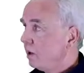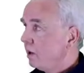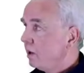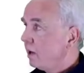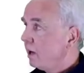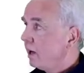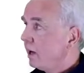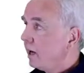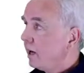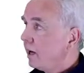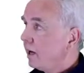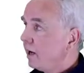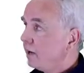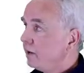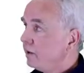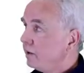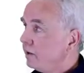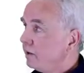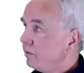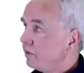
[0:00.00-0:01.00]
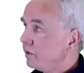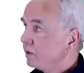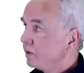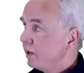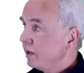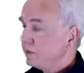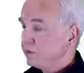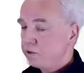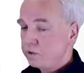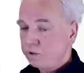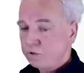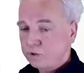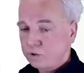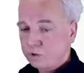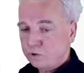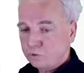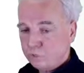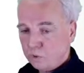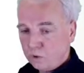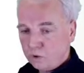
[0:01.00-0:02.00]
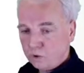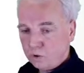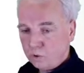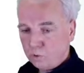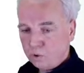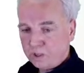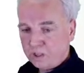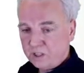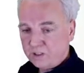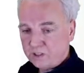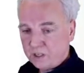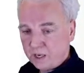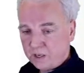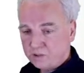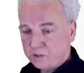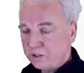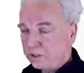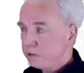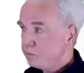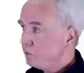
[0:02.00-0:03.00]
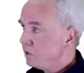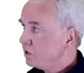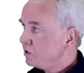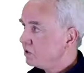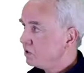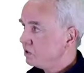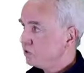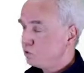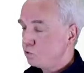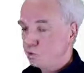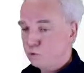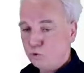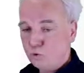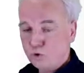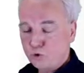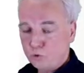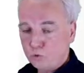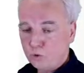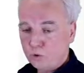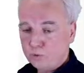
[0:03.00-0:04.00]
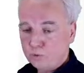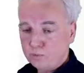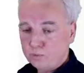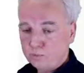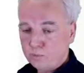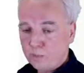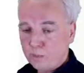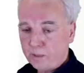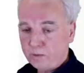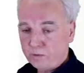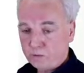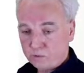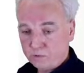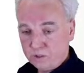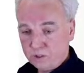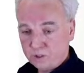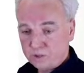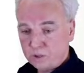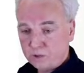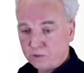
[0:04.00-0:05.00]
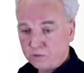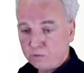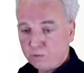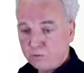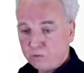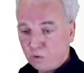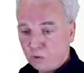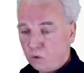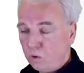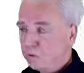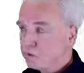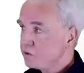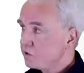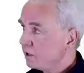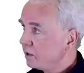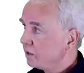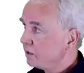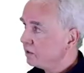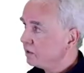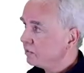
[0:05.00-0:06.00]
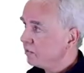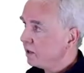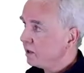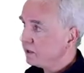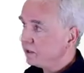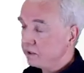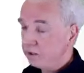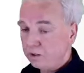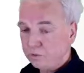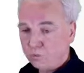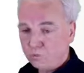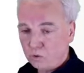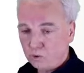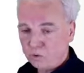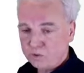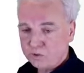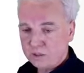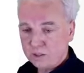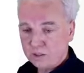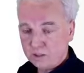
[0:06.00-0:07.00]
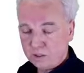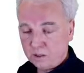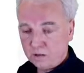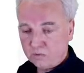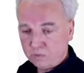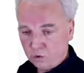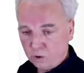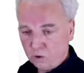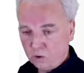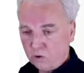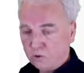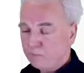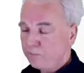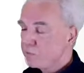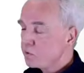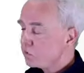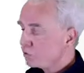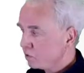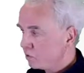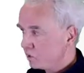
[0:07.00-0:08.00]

And if it has a, a lowercase s, it means it's too short. So these are the flaws that are defined in the flaw set, in the flaw, sorry,